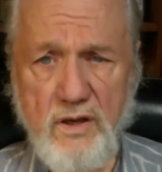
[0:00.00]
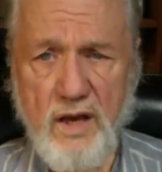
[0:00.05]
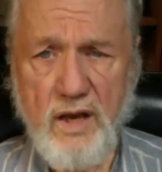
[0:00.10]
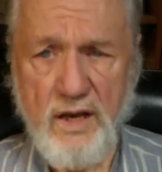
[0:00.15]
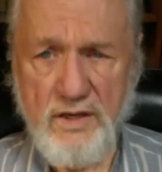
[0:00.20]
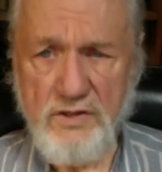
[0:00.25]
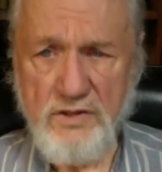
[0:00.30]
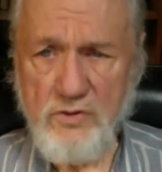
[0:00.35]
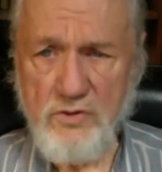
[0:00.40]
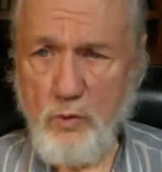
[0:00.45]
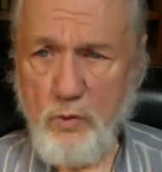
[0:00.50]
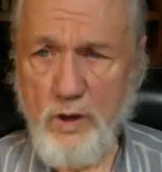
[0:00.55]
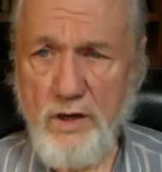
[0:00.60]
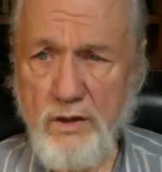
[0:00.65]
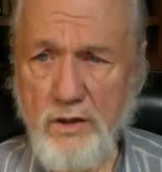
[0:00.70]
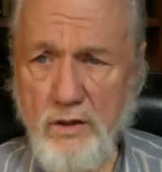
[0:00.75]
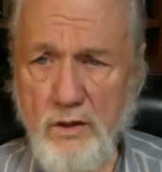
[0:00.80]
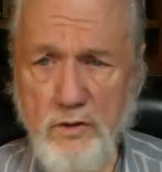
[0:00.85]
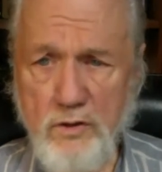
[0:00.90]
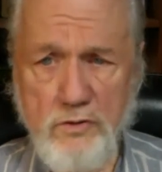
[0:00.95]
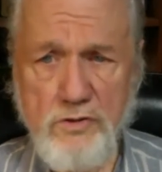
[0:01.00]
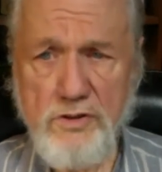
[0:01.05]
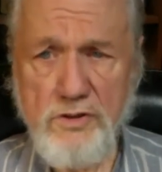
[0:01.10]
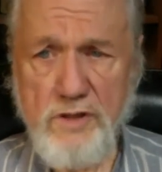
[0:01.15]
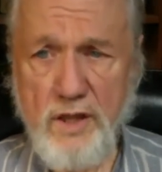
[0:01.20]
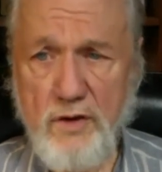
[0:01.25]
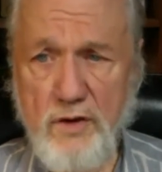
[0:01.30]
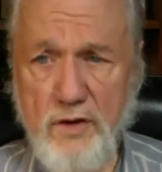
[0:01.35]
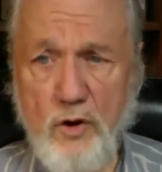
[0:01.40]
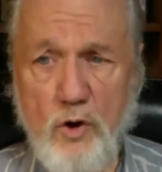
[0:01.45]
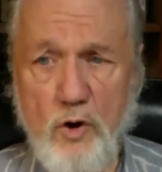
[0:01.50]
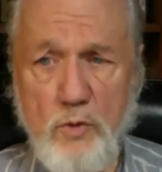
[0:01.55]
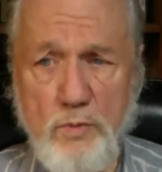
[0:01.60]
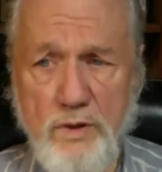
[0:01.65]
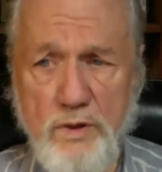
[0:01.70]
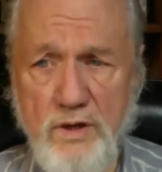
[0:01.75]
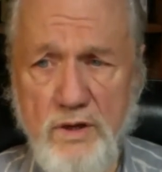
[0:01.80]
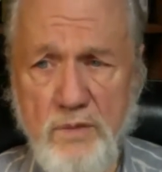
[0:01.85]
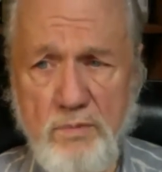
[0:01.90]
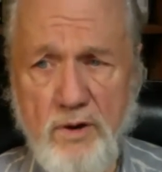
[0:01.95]
has windows that
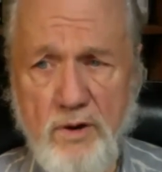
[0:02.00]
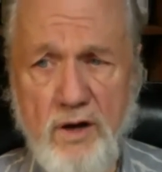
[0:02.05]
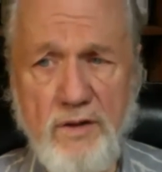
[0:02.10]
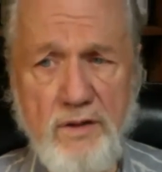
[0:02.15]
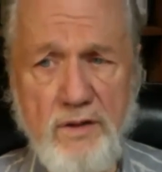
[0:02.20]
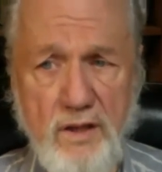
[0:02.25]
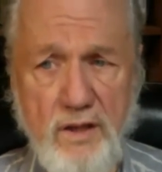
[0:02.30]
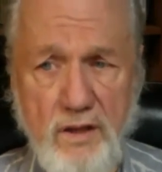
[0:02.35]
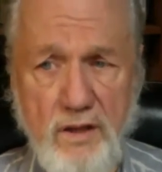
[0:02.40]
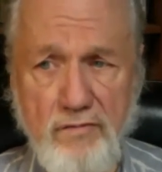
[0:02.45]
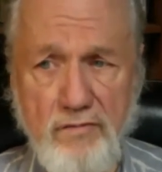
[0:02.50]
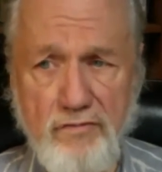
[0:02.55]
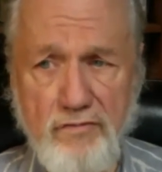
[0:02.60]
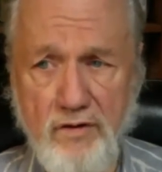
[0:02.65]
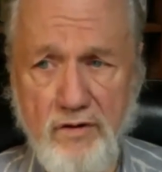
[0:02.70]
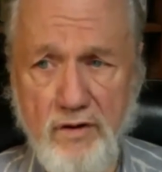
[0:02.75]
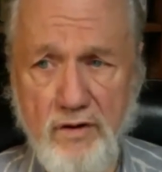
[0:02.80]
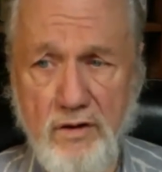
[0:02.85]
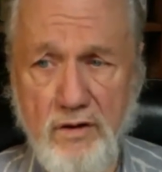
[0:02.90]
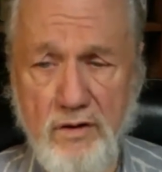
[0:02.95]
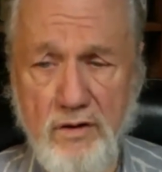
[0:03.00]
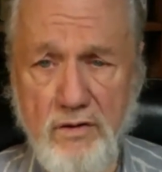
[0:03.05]
open upon the infinite,